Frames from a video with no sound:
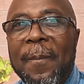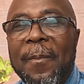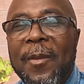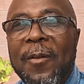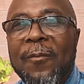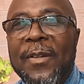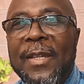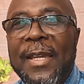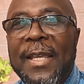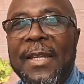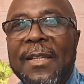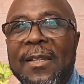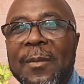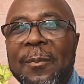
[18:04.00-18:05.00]
don't
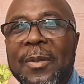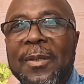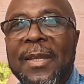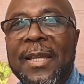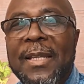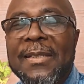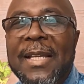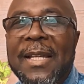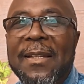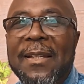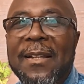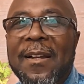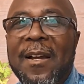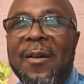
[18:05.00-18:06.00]
forget, put things down in
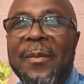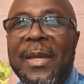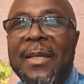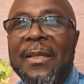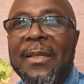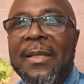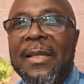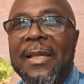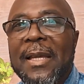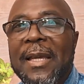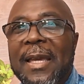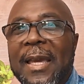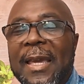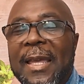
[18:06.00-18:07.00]
the comments
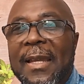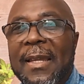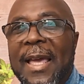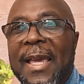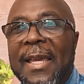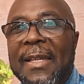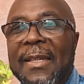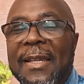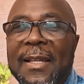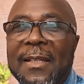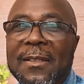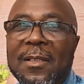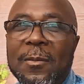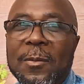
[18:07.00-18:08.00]
and like
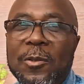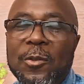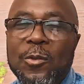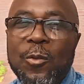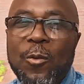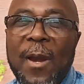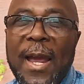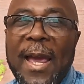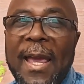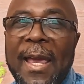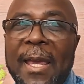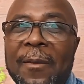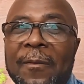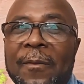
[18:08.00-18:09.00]
and subscribe